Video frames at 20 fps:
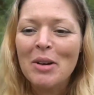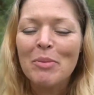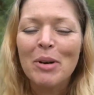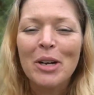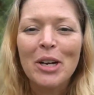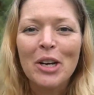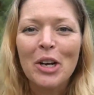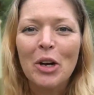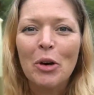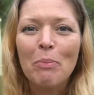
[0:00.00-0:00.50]

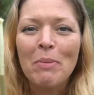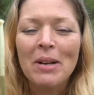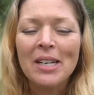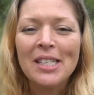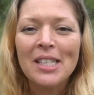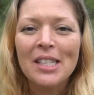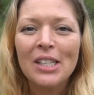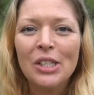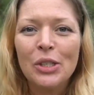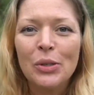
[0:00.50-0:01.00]
But you know,
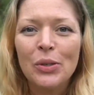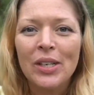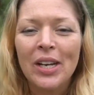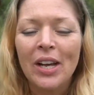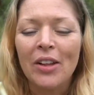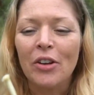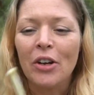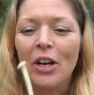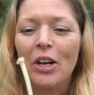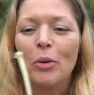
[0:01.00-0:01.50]
mixing the two
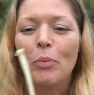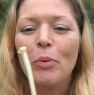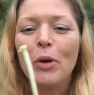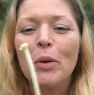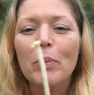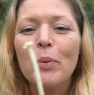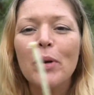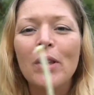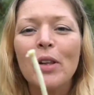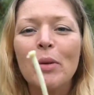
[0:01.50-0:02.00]
together, I could
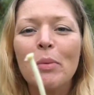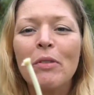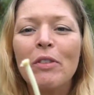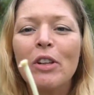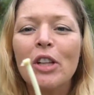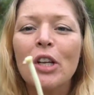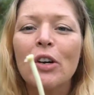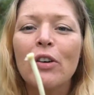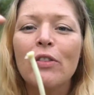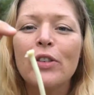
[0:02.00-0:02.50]
probably put a little bit of
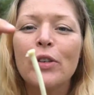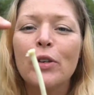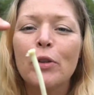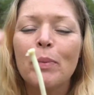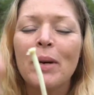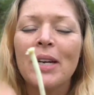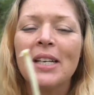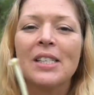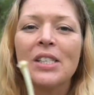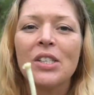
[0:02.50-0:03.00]
clove
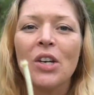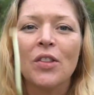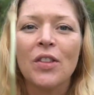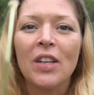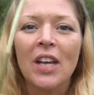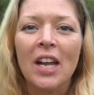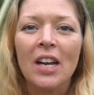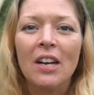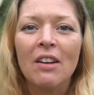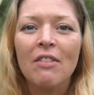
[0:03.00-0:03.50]
toothpaste on
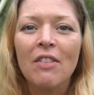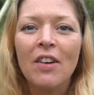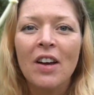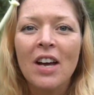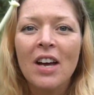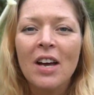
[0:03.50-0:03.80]
the end of